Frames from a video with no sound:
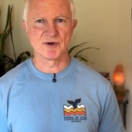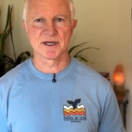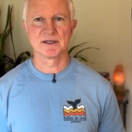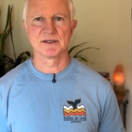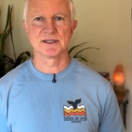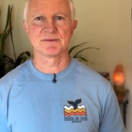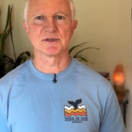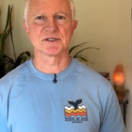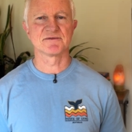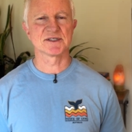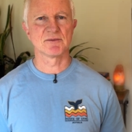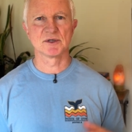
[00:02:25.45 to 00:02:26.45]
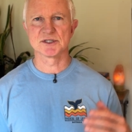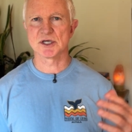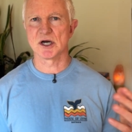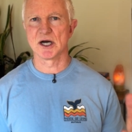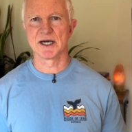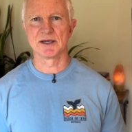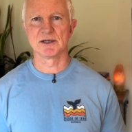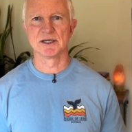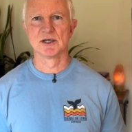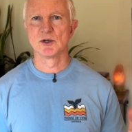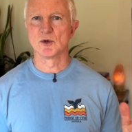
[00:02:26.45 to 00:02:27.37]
regularly because if someone's high